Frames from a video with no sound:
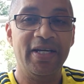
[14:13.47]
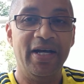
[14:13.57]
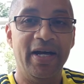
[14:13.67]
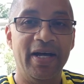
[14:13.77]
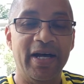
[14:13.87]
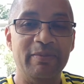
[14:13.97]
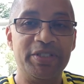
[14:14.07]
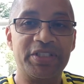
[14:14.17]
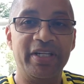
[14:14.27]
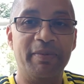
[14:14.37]
I'm
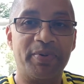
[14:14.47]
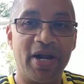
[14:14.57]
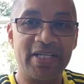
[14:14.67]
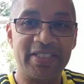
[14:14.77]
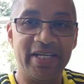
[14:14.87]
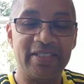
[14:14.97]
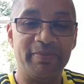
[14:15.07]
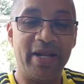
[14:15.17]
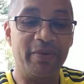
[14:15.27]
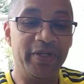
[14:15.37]
just in the process.
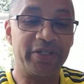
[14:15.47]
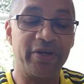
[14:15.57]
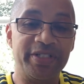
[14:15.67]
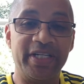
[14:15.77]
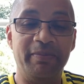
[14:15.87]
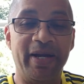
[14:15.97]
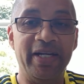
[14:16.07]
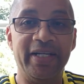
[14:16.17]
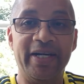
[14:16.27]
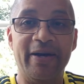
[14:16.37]
But I would encourage
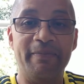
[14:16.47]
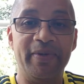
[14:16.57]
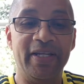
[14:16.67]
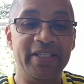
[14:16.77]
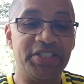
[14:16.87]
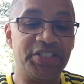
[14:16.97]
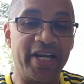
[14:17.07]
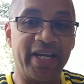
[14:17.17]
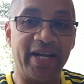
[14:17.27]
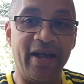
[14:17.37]
anybody to come, at least
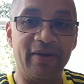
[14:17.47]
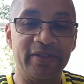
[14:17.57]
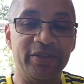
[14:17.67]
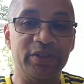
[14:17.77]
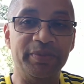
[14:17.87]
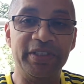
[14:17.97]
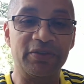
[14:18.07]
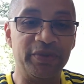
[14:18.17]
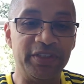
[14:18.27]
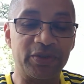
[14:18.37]
check it out. Use me as a
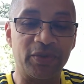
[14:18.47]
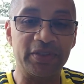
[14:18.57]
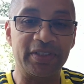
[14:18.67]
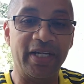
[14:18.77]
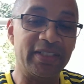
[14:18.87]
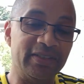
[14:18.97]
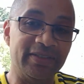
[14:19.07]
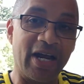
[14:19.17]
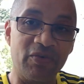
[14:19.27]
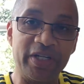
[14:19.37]
resource, and I can
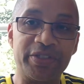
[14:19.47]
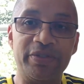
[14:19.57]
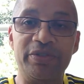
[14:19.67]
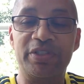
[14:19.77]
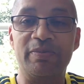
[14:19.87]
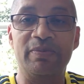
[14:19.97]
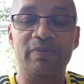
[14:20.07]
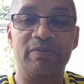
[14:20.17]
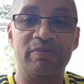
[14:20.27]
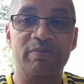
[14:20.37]
direct you to some
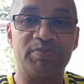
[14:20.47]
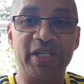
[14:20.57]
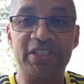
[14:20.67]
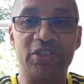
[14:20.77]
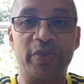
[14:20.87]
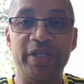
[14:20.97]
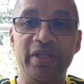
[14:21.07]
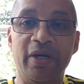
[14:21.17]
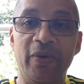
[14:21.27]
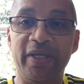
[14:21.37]
places where you
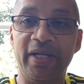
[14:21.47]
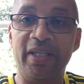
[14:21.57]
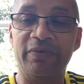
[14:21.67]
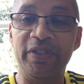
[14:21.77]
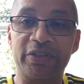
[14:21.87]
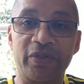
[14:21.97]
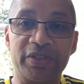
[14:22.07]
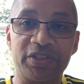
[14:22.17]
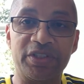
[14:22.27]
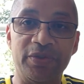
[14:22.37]
can go and get other
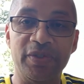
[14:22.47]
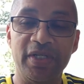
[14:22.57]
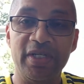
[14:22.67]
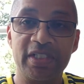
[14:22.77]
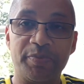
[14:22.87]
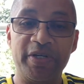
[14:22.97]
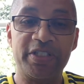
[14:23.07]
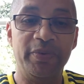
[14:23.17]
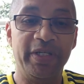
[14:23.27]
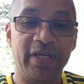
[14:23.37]
resources too,
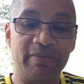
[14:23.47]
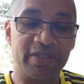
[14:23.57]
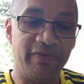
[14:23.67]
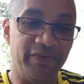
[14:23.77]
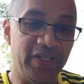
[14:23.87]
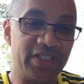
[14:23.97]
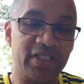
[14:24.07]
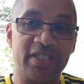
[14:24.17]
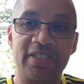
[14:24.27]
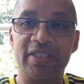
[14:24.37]
especially when it comes to
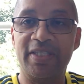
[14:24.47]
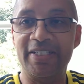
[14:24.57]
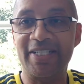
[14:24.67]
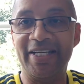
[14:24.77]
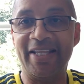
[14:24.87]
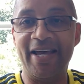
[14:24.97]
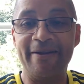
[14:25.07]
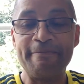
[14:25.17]
visas and things like that.